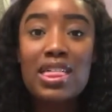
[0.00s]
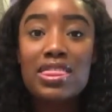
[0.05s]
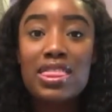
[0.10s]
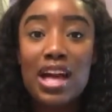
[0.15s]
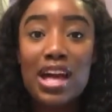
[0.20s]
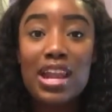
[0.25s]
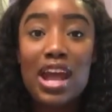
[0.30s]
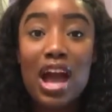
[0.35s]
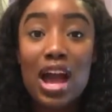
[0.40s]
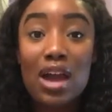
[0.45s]

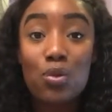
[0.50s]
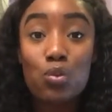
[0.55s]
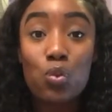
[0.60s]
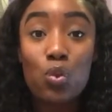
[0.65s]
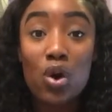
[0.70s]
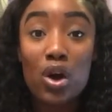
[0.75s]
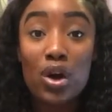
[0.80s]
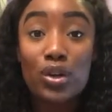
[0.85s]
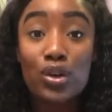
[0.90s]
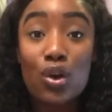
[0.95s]
that I
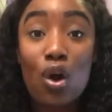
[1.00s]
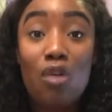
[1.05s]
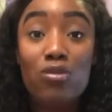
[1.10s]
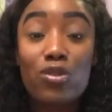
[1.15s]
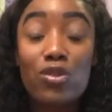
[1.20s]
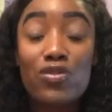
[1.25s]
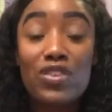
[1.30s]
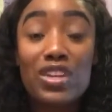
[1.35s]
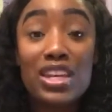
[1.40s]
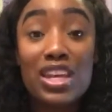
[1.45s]
won
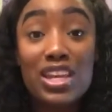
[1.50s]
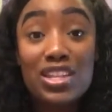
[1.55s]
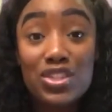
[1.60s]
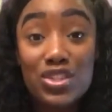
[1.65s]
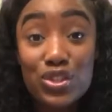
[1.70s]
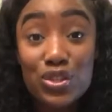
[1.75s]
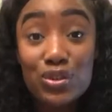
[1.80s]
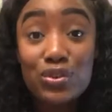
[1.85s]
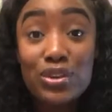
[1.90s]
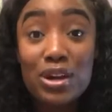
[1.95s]
off of an
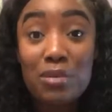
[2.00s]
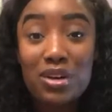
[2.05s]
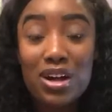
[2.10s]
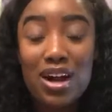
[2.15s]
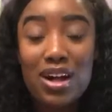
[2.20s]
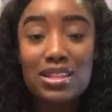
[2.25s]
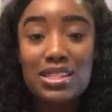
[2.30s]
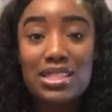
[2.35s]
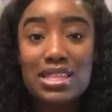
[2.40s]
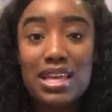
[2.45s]
Instagram
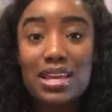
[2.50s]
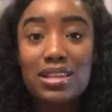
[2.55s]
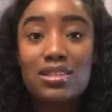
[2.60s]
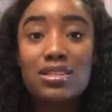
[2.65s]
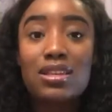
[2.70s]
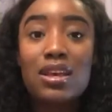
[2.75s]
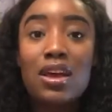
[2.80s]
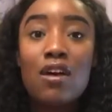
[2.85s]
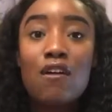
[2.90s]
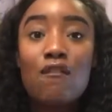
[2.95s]
contest